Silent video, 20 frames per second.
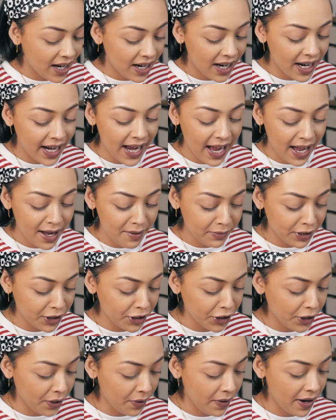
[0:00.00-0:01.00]
I am
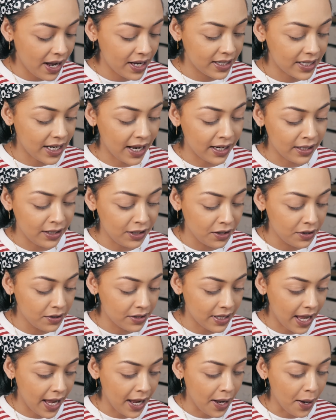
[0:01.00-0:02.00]
gonna go ahead and use
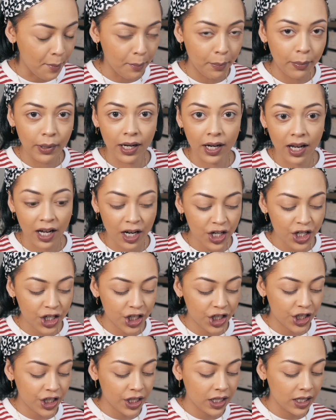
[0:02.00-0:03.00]
a
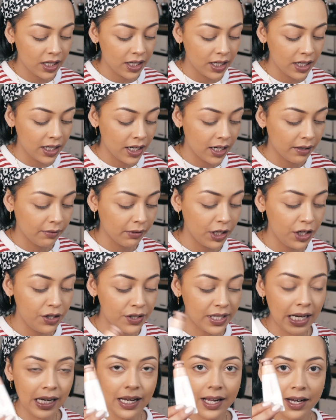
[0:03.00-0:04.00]
blush. I'm gonna use
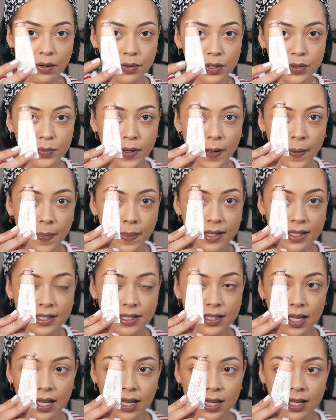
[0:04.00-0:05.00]
a liquid one.
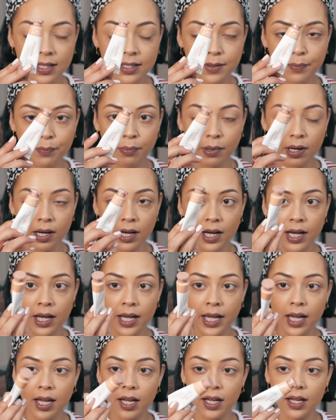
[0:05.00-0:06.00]
This is
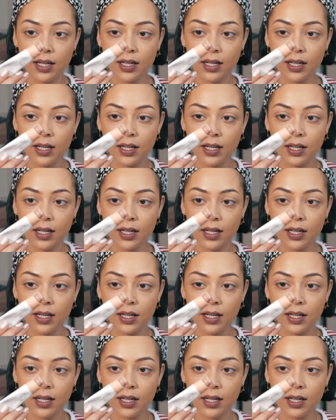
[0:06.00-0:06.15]
by